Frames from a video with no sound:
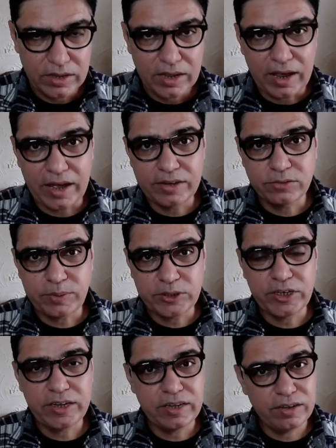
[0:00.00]
And
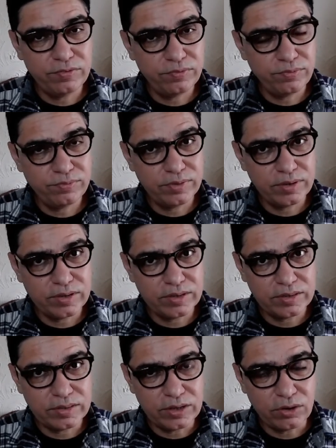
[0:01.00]
especially if
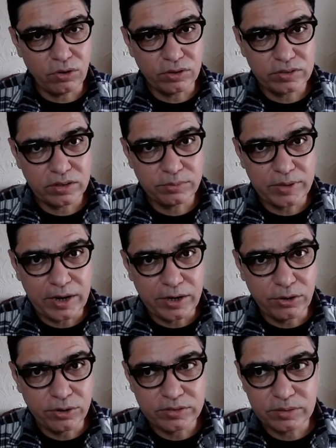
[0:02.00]
the cause has been
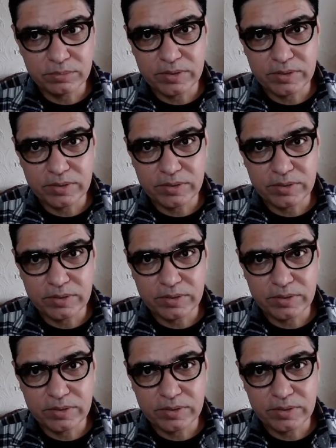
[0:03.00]
aneurysm,